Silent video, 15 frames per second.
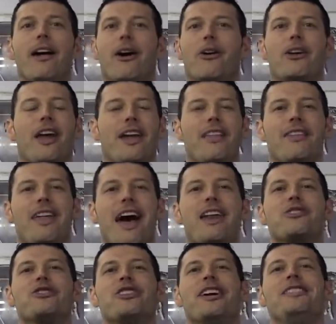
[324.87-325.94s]
Okay,
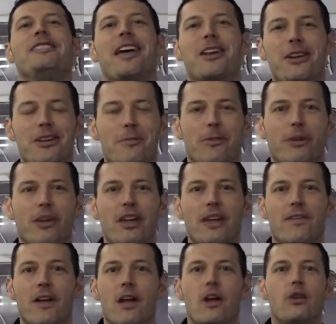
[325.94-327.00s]
that is an identity
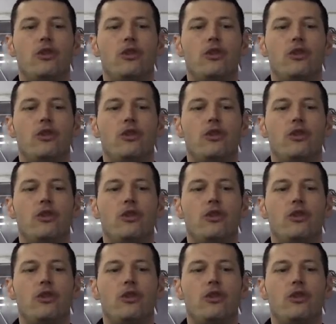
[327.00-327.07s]
belief.